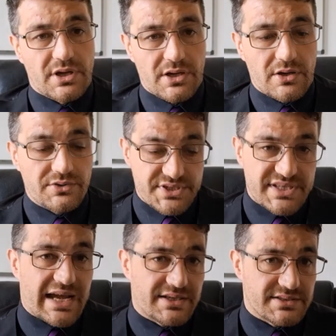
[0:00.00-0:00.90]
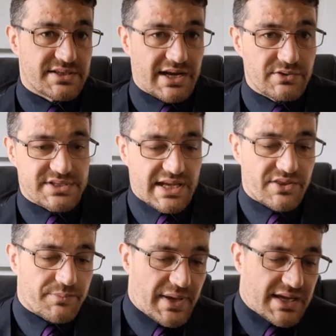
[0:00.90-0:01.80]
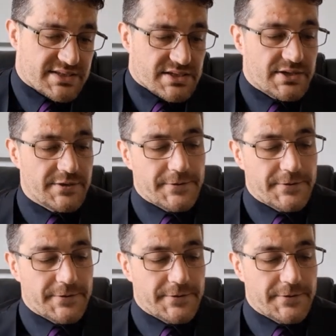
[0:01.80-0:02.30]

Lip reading: understand, that I understand the best.